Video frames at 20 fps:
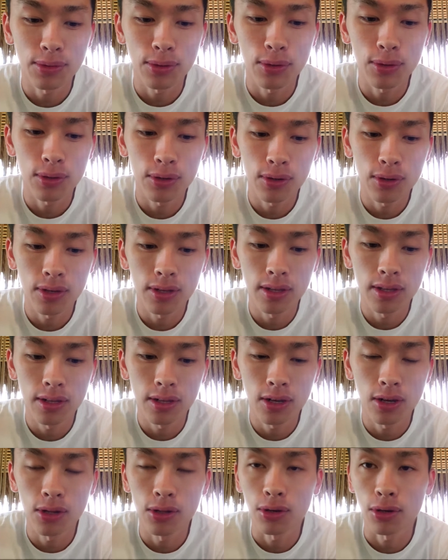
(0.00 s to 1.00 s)
we'll
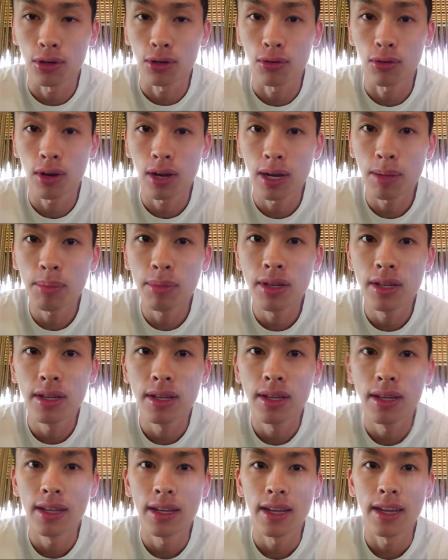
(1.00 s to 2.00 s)
call our grab
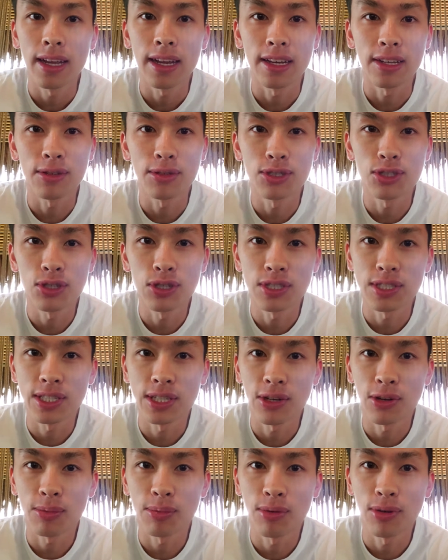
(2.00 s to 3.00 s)
and go straight to the
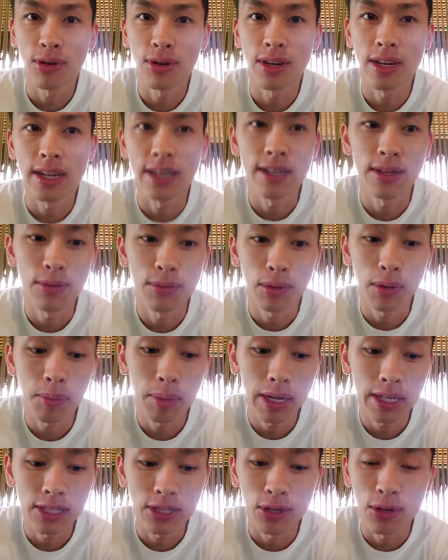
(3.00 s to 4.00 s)
airport, and then we're
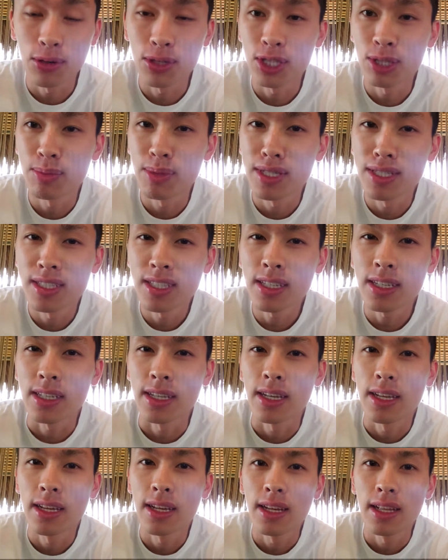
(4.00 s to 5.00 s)
back to Ho Chi Minh
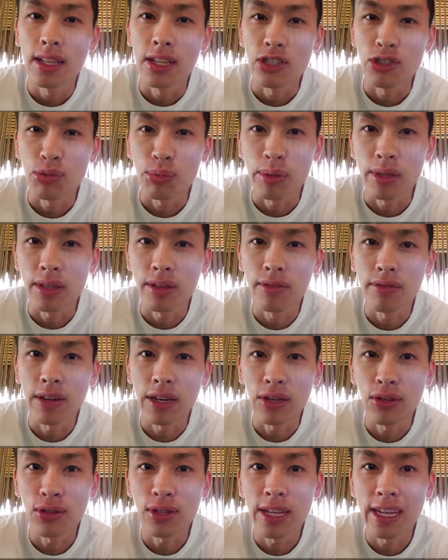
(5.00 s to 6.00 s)
City. This will be the
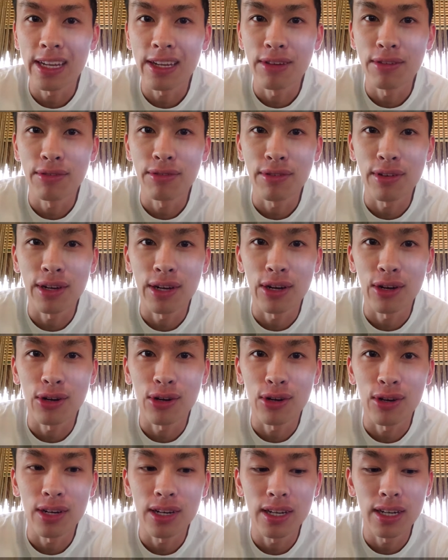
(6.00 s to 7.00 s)
final leg of
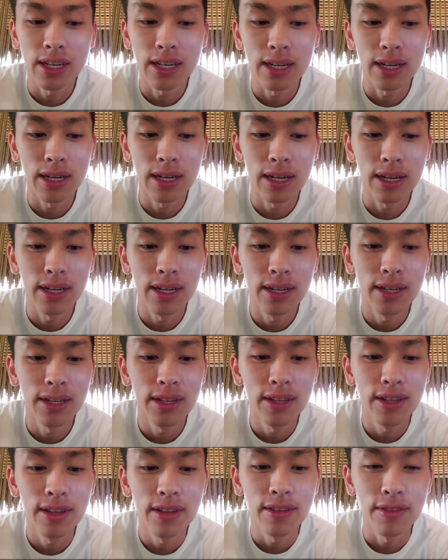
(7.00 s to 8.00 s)
our
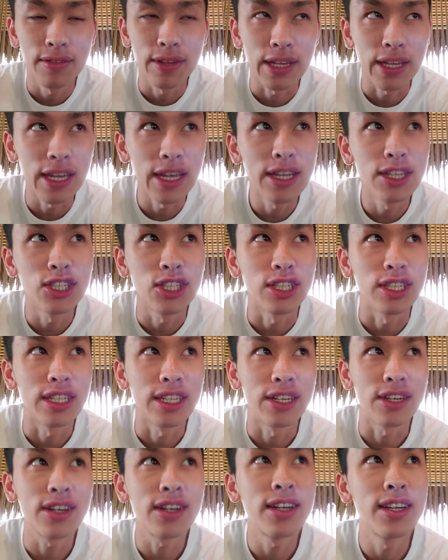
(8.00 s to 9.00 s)
vacation
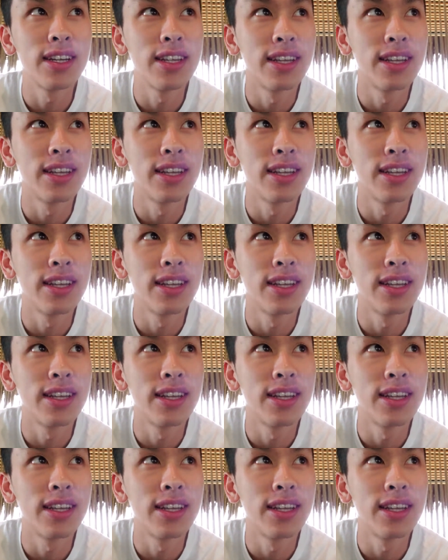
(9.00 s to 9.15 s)
here.